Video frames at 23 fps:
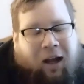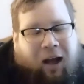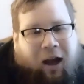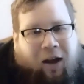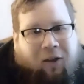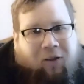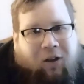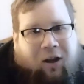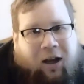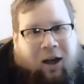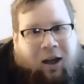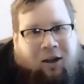
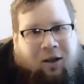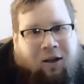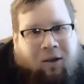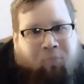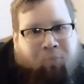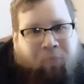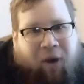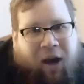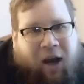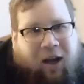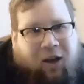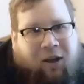and then end
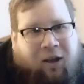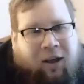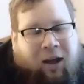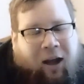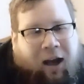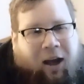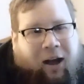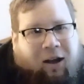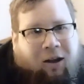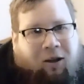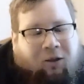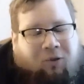up back in
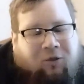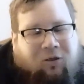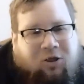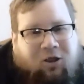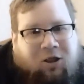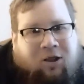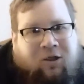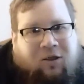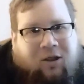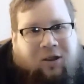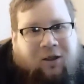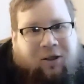hell
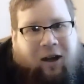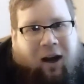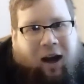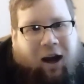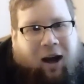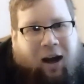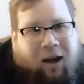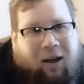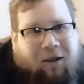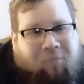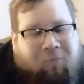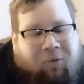just in
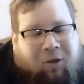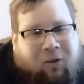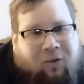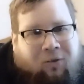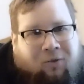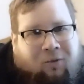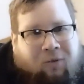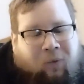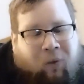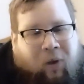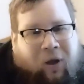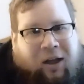time
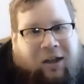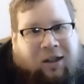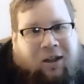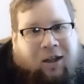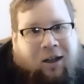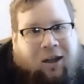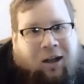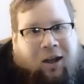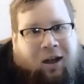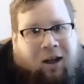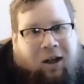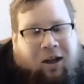
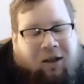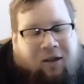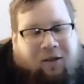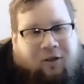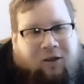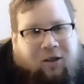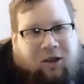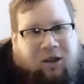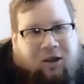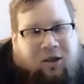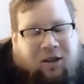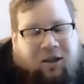
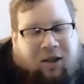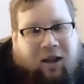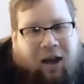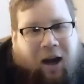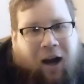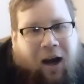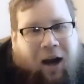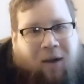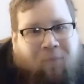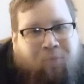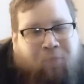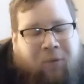to
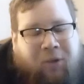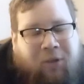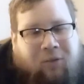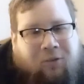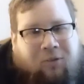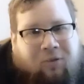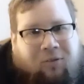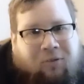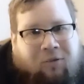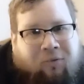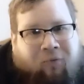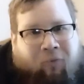stop
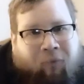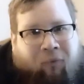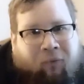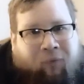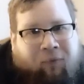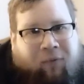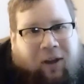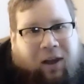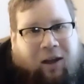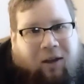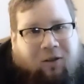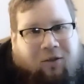
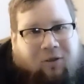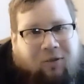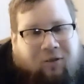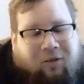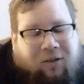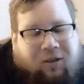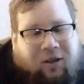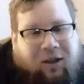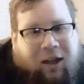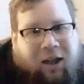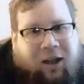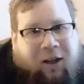
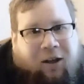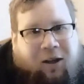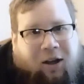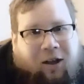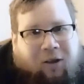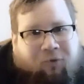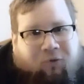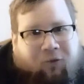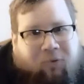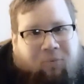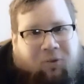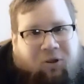
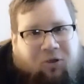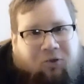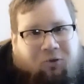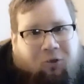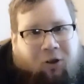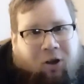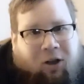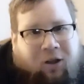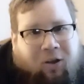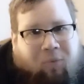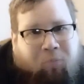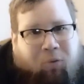Nina from
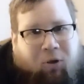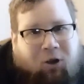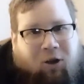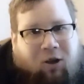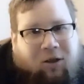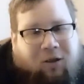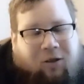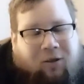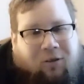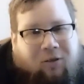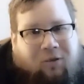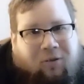destroying the
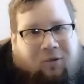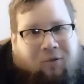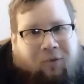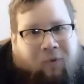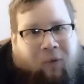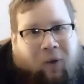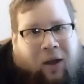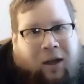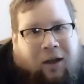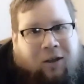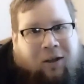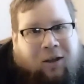book.
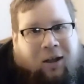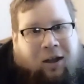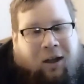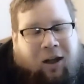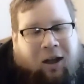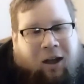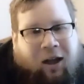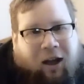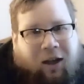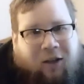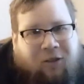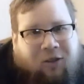
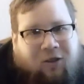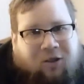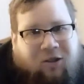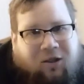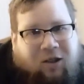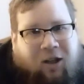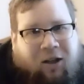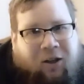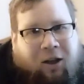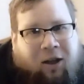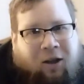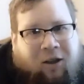
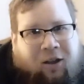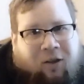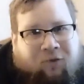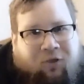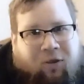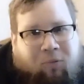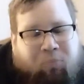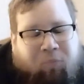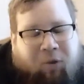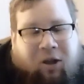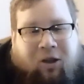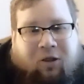Justinian gives
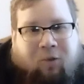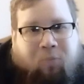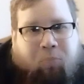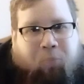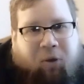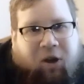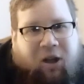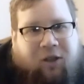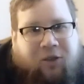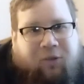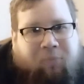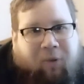a big
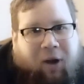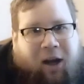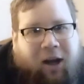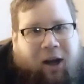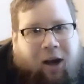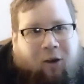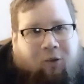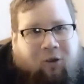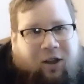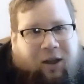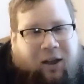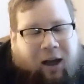speech about
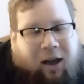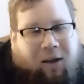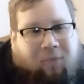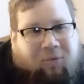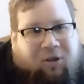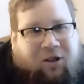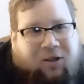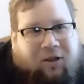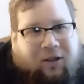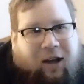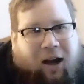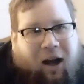how he can't be
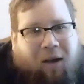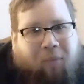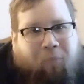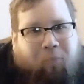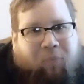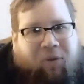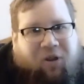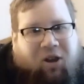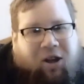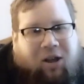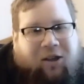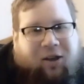stopped,
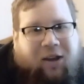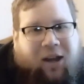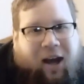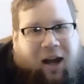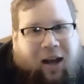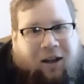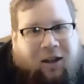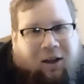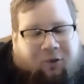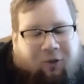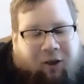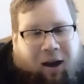but then
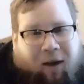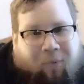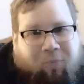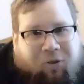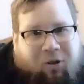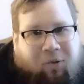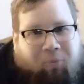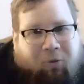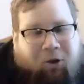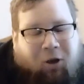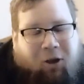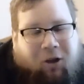Danny grabs
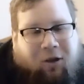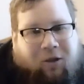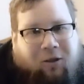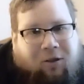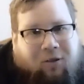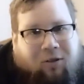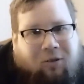the book